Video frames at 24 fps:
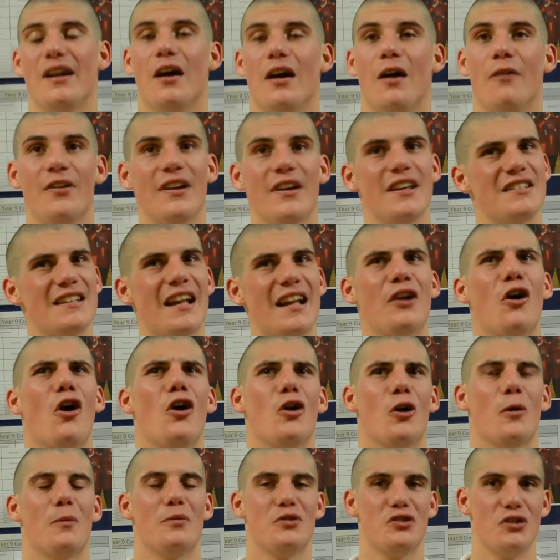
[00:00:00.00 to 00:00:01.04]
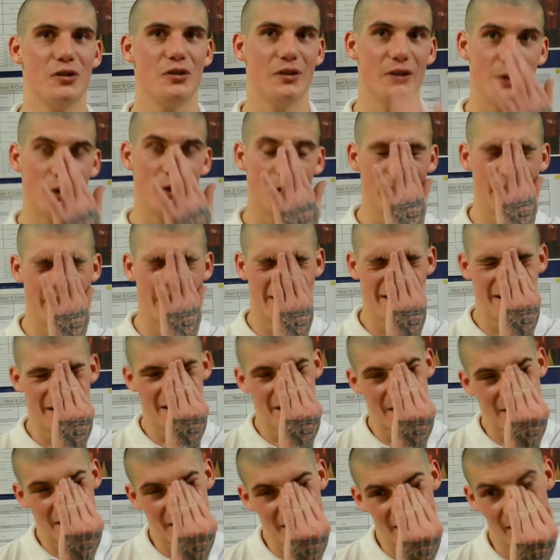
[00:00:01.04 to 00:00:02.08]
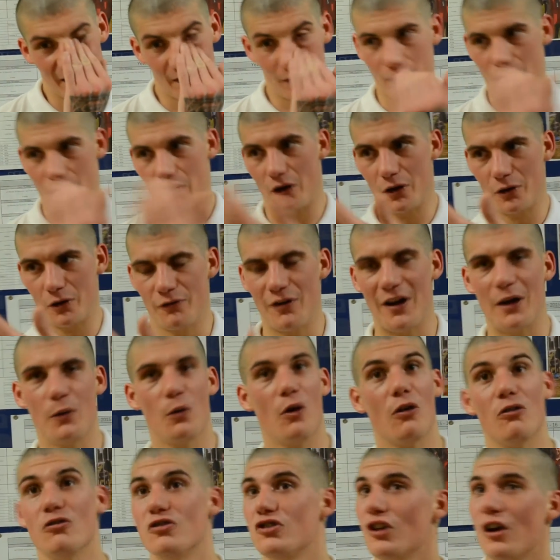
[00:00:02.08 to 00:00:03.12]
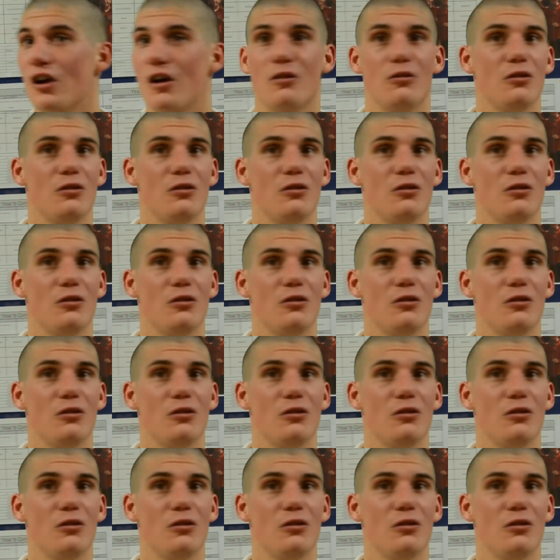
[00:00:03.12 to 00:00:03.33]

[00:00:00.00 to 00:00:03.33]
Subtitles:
I think he's now got an opportunity on the on a Frank Warren show.